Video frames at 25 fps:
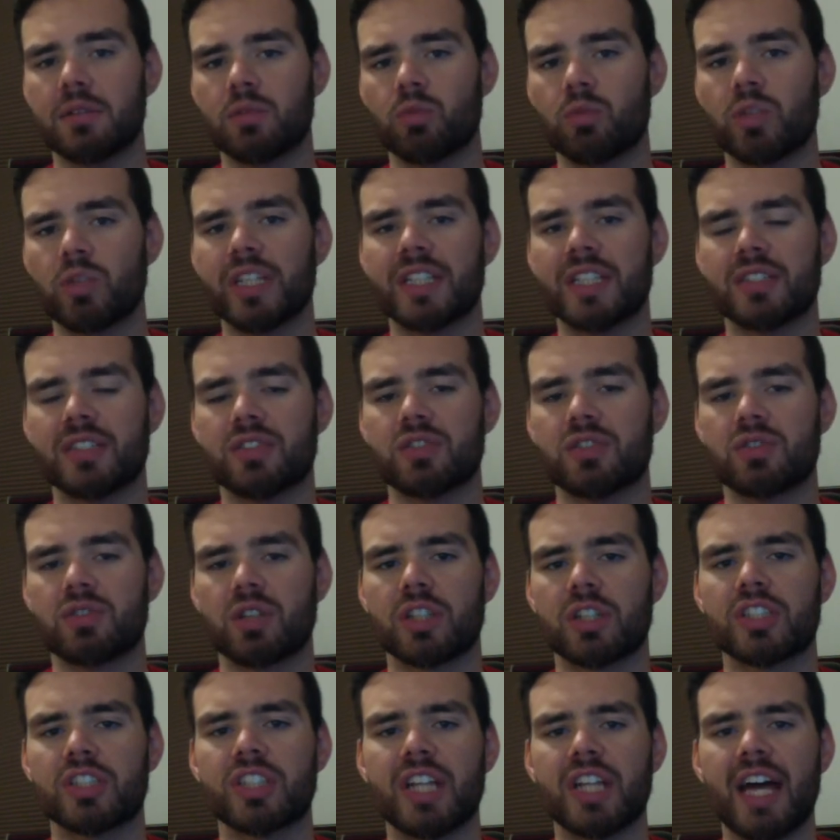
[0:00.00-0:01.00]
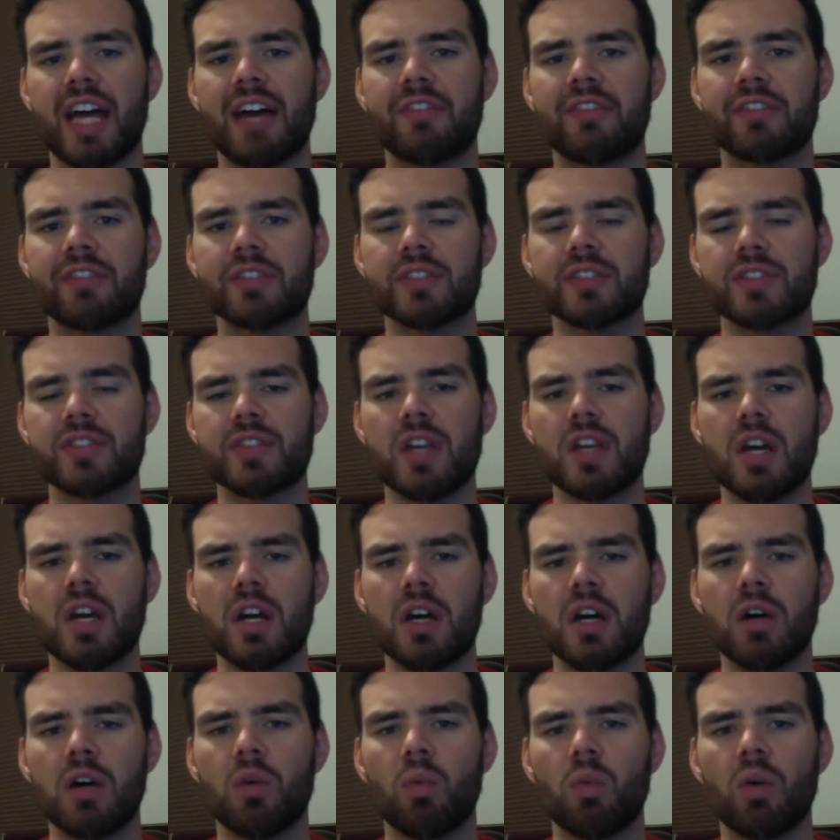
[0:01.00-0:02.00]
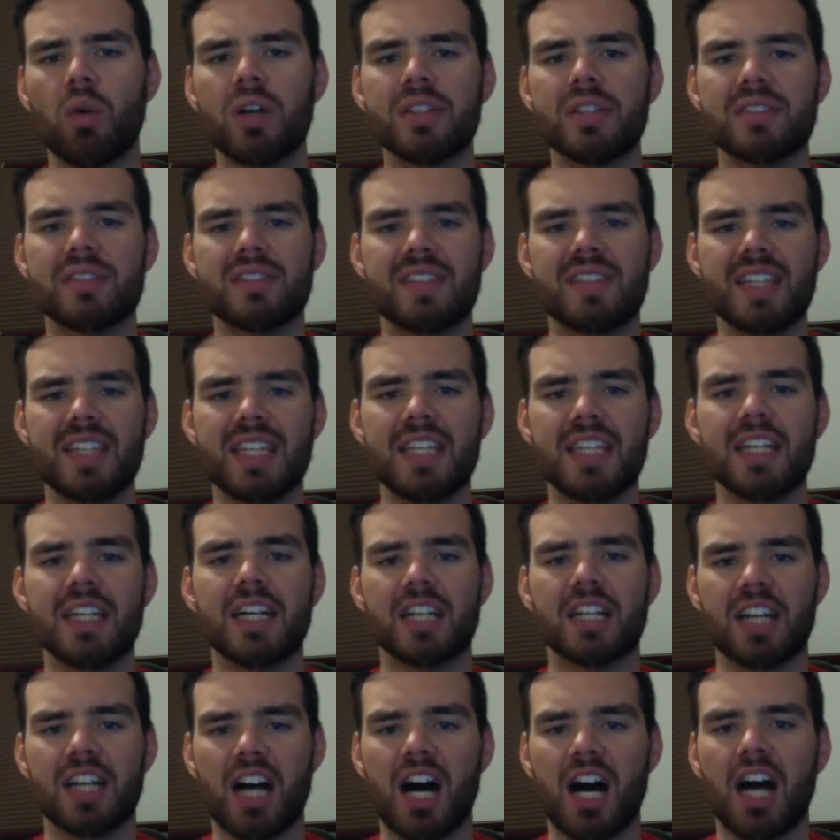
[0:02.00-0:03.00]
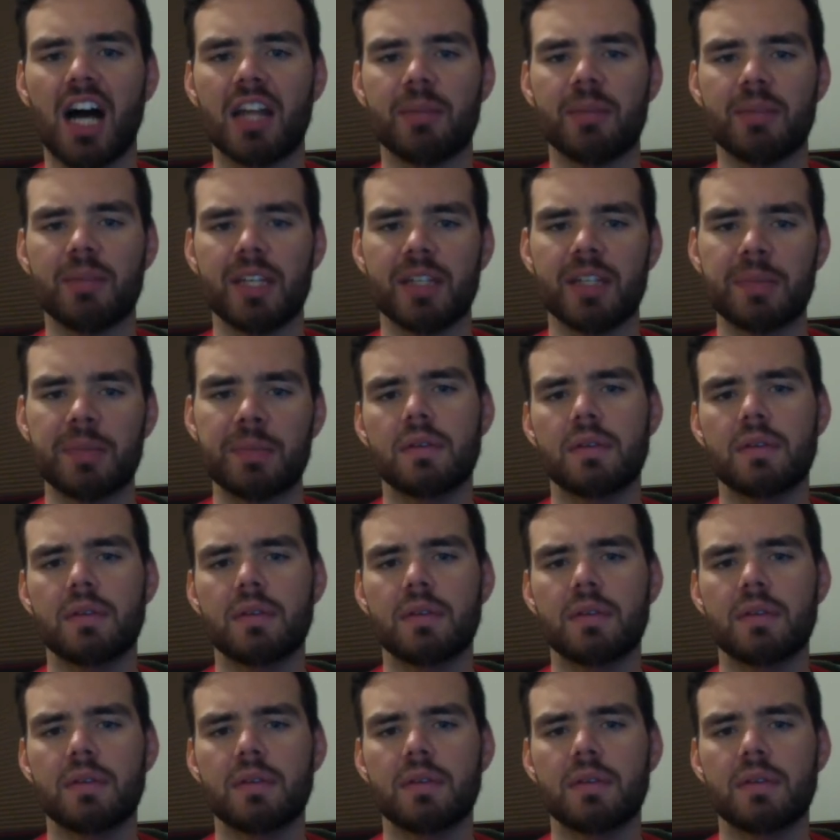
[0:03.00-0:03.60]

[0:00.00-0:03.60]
Reconstruction efforts was the economy.